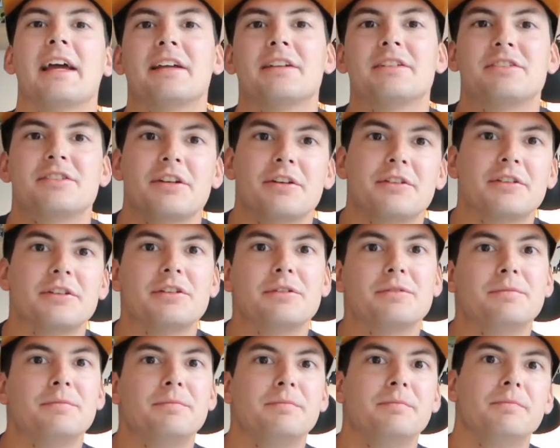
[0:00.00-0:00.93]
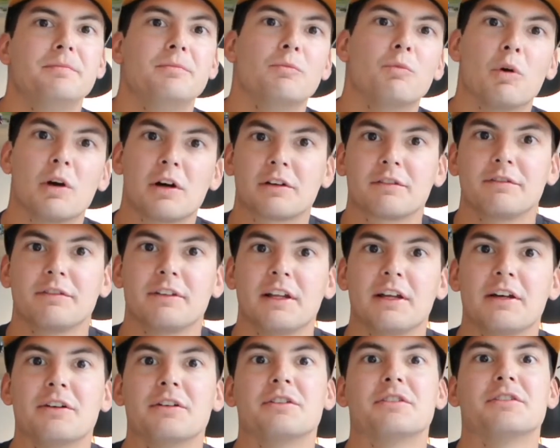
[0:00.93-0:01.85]
show you
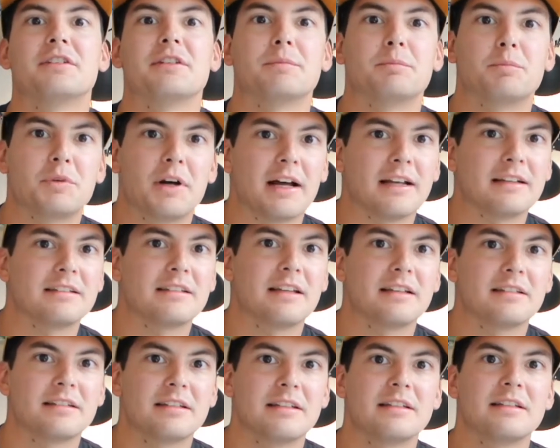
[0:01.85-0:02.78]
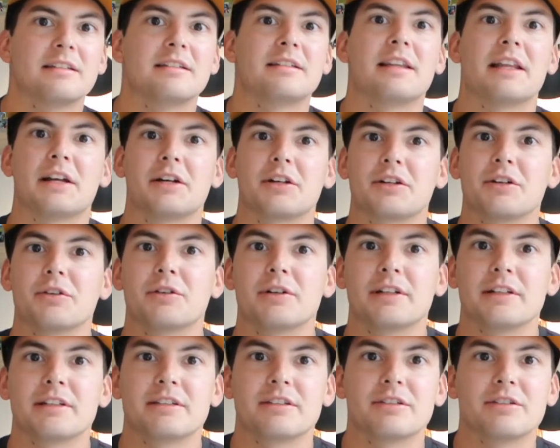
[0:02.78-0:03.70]
workflows and processes that are
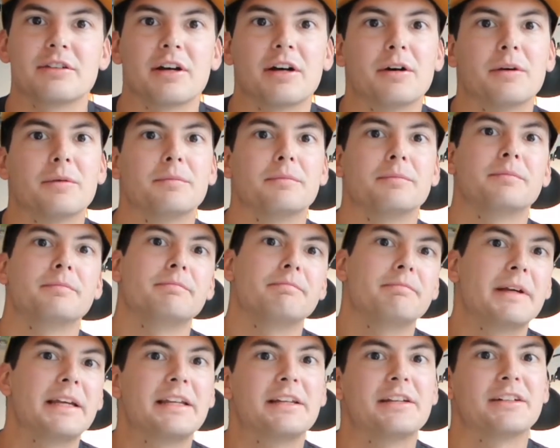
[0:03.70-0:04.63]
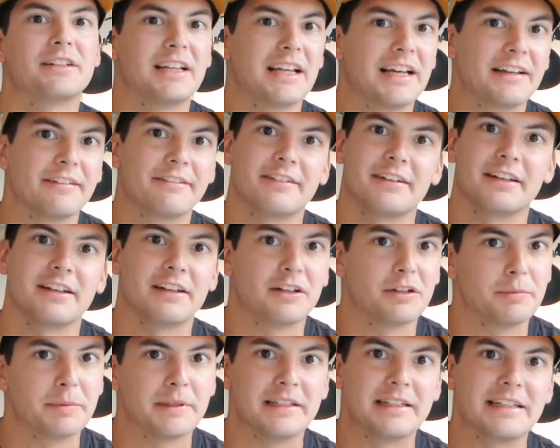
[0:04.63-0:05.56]
going to help make your life a
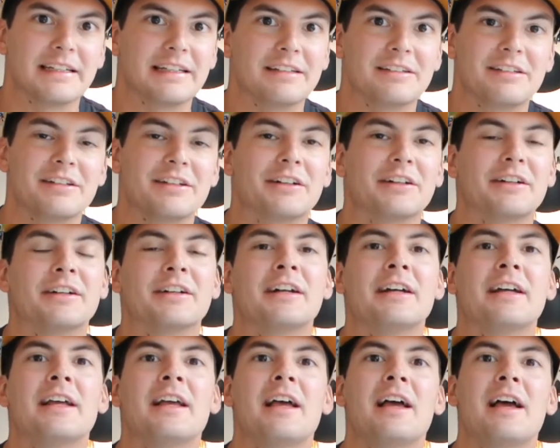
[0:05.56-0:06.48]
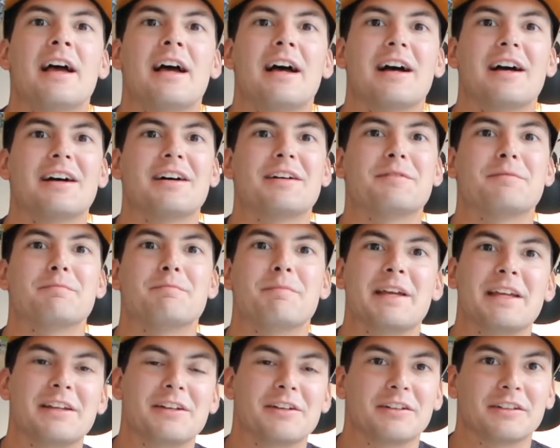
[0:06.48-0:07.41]
little bit easier,
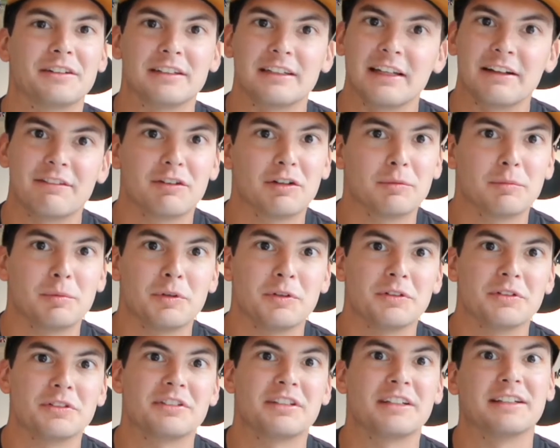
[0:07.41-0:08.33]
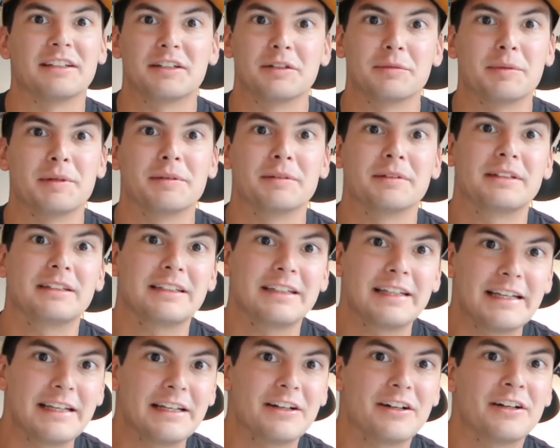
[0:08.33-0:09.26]
make your deliverables a little bit
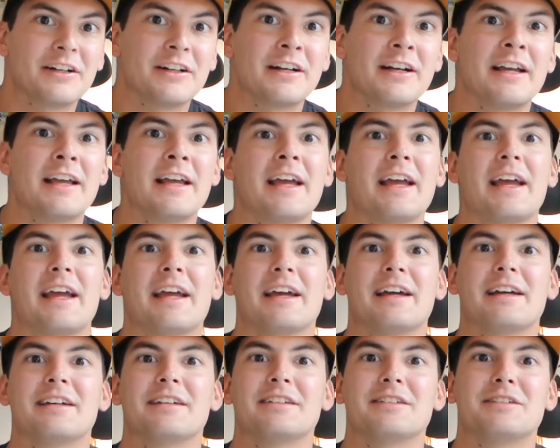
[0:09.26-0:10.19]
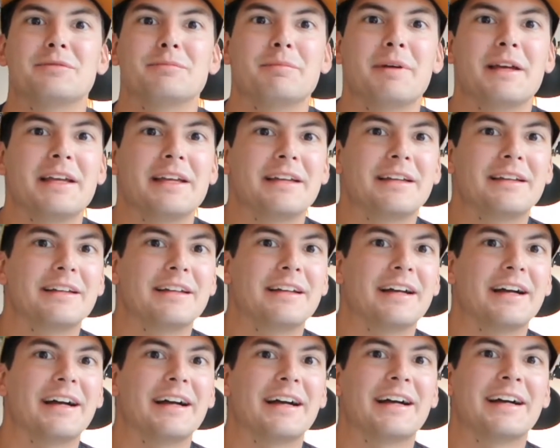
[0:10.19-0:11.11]
cleaner, and make
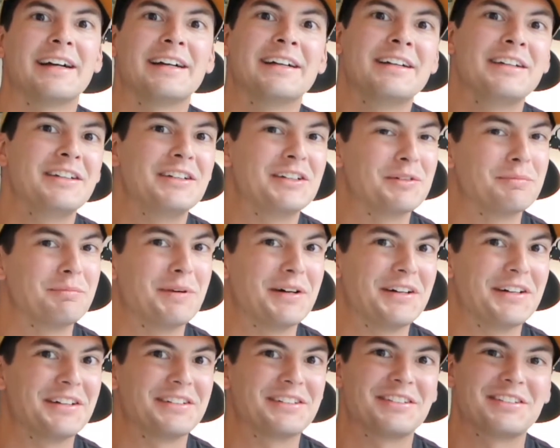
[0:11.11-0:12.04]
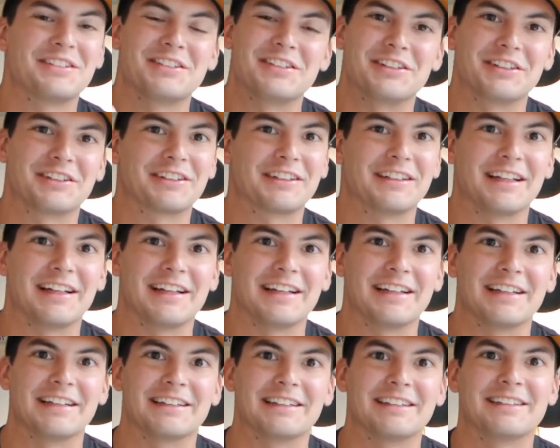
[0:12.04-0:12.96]
your boss, your
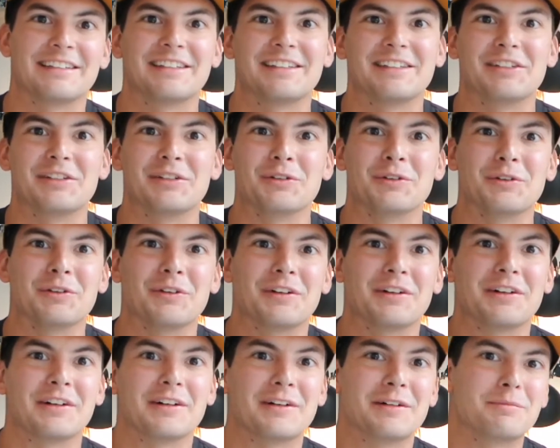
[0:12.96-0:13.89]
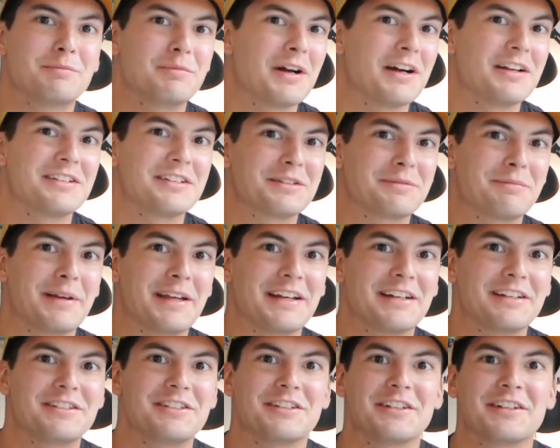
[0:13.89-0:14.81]
client, your project
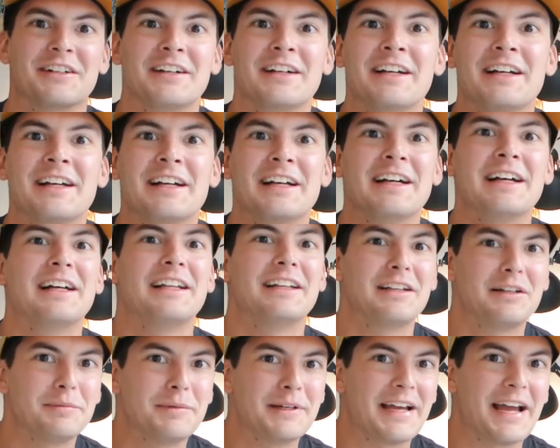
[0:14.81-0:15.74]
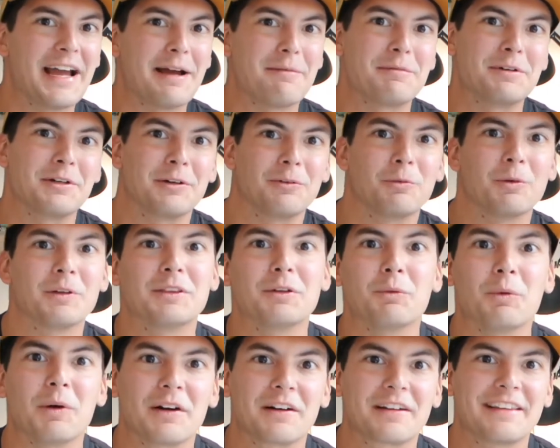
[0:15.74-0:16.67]
manager a little bit happier with the
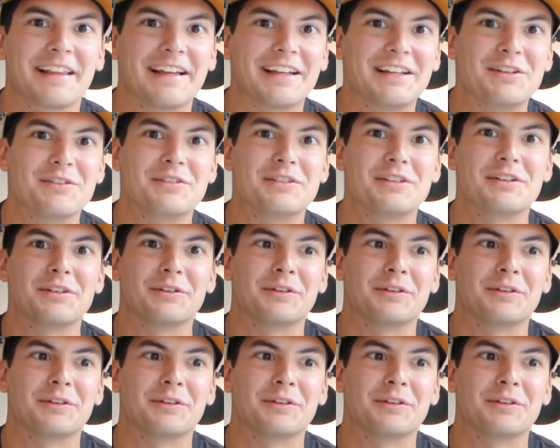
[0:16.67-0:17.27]
work that you do.